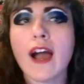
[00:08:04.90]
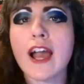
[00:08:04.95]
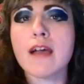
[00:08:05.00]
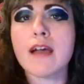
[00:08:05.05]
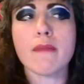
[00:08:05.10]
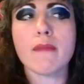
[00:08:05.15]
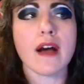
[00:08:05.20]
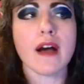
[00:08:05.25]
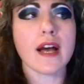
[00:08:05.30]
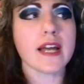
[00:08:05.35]

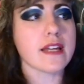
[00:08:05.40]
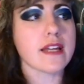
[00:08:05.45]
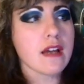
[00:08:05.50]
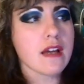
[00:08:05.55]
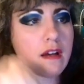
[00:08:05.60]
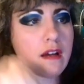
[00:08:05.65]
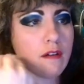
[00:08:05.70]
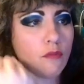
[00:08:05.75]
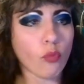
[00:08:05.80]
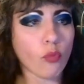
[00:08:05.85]
am I
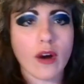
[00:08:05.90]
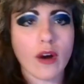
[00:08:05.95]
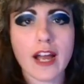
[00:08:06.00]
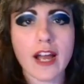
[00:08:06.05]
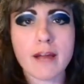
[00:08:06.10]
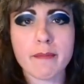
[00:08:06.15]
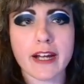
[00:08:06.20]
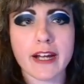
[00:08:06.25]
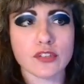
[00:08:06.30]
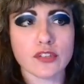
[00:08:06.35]
why
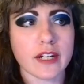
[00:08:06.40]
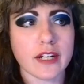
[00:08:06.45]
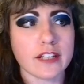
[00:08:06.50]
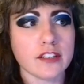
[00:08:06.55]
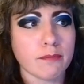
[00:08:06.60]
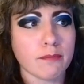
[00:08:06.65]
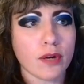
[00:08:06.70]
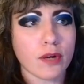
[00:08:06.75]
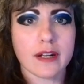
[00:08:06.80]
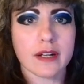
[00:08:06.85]
am I trying
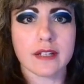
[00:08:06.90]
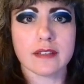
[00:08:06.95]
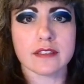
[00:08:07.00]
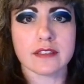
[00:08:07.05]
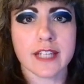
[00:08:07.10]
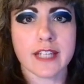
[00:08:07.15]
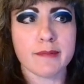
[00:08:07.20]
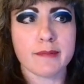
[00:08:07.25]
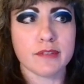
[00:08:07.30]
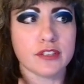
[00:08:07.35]
to market this
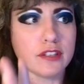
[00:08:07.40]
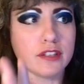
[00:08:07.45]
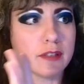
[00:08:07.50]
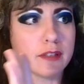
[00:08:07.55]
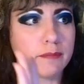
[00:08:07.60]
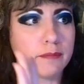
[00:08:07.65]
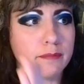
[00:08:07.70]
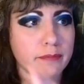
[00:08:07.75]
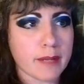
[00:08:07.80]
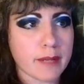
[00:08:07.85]
game to
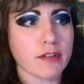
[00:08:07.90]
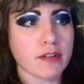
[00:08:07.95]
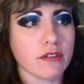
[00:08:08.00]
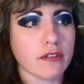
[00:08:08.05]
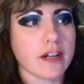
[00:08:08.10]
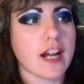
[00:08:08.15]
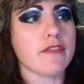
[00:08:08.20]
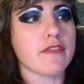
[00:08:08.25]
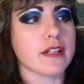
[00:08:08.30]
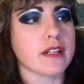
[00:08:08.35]
the
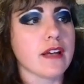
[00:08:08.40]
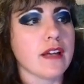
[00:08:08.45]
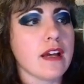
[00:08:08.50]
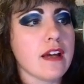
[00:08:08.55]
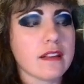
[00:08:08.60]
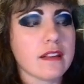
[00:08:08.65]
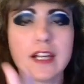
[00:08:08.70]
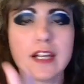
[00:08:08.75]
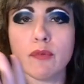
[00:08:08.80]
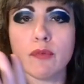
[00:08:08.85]
demographic
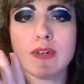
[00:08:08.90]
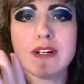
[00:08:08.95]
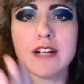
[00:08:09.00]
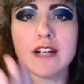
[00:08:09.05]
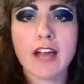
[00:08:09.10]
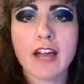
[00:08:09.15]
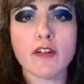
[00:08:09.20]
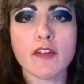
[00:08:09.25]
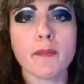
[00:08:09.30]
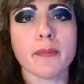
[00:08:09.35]
that would
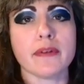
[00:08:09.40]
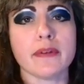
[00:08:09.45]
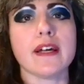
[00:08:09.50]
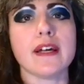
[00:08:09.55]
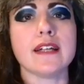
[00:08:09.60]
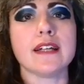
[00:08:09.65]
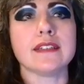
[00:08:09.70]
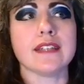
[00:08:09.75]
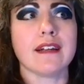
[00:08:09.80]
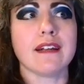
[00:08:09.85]
never
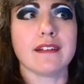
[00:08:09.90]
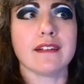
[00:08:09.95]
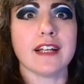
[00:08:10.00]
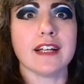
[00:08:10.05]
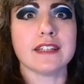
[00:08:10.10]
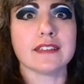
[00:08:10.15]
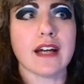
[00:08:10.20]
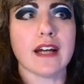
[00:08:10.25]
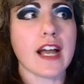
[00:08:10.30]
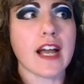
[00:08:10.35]
play it
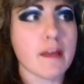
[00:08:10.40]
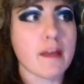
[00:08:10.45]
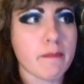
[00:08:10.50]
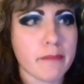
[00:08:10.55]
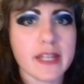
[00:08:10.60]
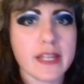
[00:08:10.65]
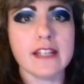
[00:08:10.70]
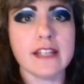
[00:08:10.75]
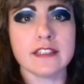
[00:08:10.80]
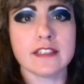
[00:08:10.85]
unless I
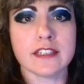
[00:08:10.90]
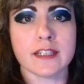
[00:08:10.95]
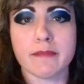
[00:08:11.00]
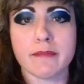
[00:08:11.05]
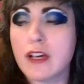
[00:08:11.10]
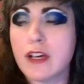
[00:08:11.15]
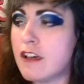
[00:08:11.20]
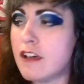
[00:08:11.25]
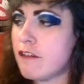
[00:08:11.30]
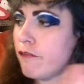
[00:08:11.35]
appease them
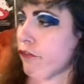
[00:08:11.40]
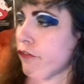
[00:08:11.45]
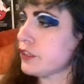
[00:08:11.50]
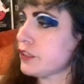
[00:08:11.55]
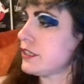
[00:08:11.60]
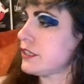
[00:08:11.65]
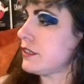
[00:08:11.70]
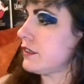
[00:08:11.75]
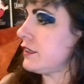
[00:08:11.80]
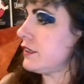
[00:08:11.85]

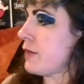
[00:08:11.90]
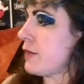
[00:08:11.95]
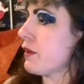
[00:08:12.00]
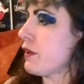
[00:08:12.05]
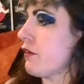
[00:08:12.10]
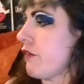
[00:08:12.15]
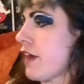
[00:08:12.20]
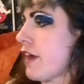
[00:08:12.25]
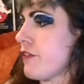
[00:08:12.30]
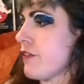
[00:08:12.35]
versus the
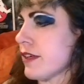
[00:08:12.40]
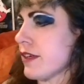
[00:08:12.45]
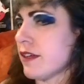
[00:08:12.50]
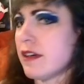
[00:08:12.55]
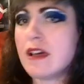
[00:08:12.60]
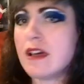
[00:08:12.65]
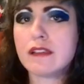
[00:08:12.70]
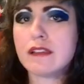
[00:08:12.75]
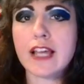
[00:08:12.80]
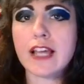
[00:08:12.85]
demographic
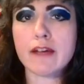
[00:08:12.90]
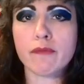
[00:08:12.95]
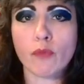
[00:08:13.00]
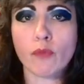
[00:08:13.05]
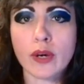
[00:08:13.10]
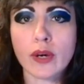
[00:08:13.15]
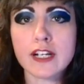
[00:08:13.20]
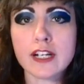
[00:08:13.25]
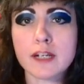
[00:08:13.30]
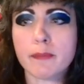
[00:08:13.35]
that
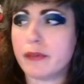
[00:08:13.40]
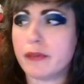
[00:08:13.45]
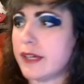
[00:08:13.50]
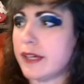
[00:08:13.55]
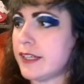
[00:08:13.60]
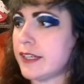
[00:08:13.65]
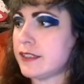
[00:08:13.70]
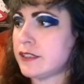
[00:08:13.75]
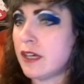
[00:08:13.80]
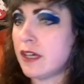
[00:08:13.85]
wanted to
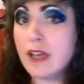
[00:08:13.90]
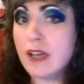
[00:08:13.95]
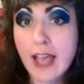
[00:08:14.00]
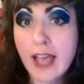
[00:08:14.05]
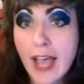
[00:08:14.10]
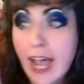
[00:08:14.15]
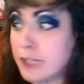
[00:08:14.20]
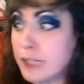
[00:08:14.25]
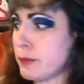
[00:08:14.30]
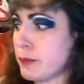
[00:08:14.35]
play it,
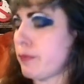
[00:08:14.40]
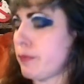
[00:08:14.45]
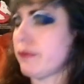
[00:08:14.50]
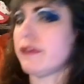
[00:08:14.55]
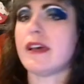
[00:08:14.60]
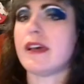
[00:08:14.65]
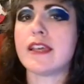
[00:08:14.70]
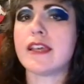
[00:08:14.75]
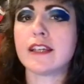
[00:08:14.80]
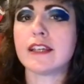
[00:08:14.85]
has been
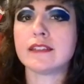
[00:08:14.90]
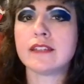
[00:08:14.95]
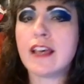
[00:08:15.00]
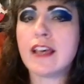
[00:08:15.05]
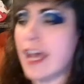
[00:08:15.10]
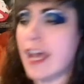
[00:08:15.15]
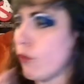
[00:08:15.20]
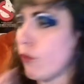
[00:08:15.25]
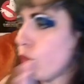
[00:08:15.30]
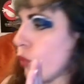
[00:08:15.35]
playing it,
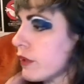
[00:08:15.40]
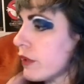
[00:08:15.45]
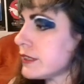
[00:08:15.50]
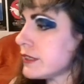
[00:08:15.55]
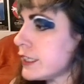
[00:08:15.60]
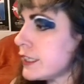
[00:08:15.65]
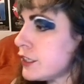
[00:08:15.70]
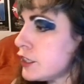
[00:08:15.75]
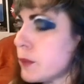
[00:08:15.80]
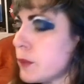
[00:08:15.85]
and will
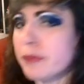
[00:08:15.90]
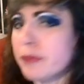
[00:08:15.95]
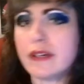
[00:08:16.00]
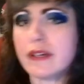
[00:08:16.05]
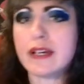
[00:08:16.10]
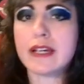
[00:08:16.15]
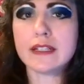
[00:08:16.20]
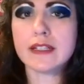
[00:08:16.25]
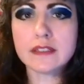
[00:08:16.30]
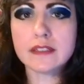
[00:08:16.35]
continue to
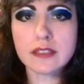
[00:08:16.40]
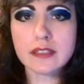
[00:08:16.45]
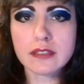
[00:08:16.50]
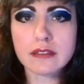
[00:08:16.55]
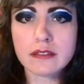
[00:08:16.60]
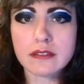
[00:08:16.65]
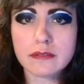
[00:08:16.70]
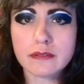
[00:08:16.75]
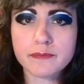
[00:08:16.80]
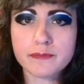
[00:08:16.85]
play it
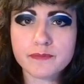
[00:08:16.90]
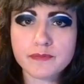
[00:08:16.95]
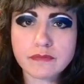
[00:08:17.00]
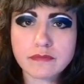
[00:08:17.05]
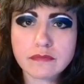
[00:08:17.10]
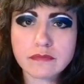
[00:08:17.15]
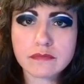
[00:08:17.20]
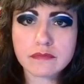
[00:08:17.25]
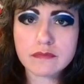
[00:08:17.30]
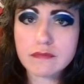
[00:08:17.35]

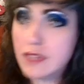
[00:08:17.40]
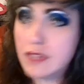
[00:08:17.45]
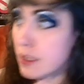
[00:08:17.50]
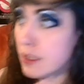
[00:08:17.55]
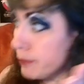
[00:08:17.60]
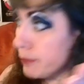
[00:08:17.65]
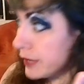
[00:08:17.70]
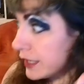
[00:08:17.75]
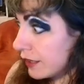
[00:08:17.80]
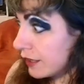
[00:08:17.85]

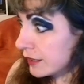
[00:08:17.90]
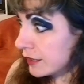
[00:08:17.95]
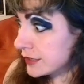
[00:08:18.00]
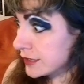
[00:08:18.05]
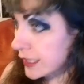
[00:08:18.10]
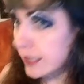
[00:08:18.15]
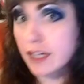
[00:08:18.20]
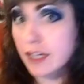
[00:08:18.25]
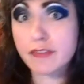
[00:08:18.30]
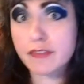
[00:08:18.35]
because
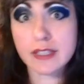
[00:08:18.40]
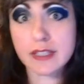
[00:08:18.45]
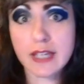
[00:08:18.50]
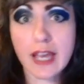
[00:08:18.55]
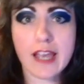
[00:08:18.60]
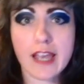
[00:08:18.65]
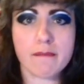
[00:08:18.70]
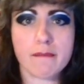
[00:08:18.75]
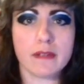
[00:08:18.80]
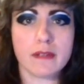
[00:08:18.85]
they love the
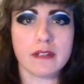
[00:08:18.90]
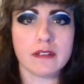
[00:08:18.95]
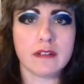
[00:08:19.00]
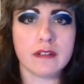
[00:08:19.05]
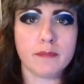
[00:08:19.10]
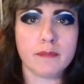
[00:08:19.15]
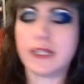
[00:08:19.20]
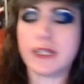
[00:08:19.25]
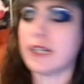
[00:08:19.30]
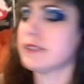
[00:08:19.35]
game?
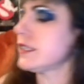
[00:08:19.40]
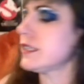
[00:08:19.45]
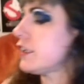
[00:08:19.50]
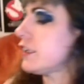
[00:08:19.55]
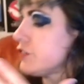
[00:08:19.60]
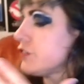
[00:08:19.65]
Because they love